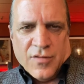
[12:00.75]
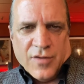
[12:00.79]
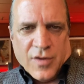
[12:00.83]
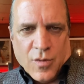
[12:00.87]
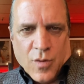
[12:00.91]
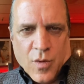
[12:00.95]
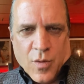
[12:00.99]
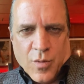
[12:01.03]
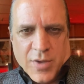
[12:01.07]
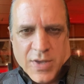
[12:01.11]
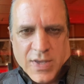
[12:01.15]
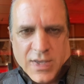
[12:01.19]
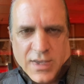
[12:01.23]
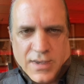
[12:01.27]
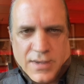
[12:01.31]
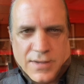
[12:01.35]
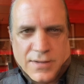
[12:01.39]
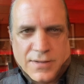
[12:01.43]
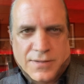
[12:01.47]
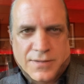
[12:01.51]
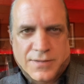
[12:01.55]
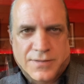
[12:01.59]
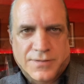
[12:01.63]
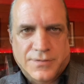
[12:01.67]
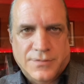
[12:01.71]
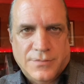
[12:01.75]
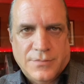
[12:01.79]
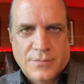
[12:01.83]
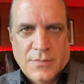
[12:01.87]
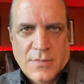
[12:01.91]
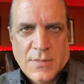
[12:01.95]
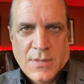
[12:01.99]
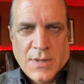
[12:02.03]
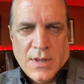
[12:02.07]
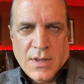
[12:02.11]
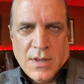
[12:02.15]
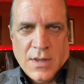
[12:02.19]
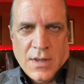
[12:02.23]
what we get.
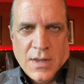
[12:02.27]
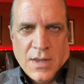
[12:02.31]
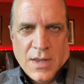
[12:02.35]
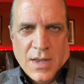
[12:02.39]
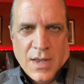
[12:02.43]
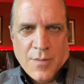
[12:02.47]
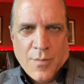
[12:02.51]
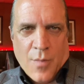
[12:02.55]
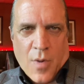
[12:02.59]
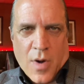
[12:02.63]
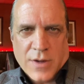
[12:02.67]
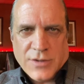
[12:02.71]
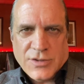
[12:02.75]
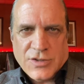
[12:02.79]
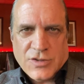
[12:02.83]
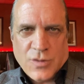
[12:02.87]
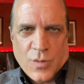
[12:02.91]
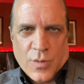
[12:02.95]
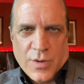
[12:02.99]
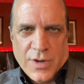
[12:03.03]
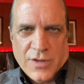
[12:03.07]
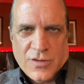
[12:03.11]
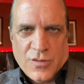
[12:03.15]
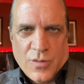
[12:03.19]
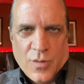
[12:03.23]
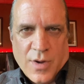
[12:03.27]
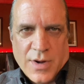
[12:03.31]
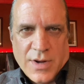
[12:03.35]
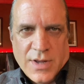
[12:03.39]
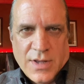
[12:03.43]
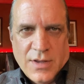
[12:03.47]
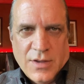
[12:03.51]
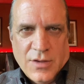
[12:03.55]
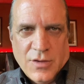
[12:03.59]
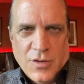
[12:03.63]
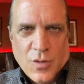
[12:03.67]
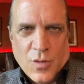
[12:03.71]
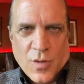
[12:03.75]
In March 2020,
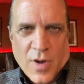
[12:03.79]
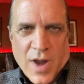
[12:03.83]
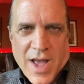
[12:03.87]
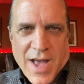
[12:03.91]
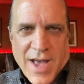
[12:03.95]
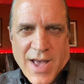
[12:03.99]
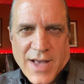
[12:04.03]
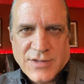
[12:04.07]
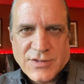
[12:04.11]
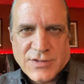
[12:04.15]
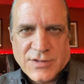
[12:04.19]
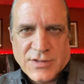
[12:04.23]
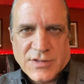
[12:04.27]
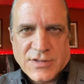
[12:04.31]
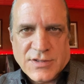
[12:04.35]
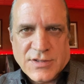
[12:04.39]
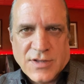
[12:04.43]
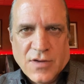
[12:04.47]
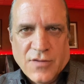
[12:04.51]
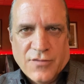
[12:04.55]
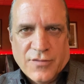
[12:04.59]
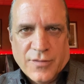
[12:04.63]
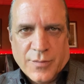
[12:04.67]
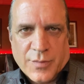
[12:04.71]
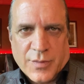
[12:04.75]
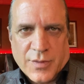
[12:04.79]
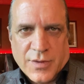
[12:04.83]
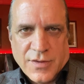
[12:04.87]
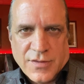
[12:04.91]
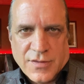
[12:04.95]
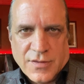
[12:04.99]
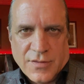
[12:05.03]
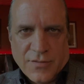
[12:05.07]
you were asked to self-imprison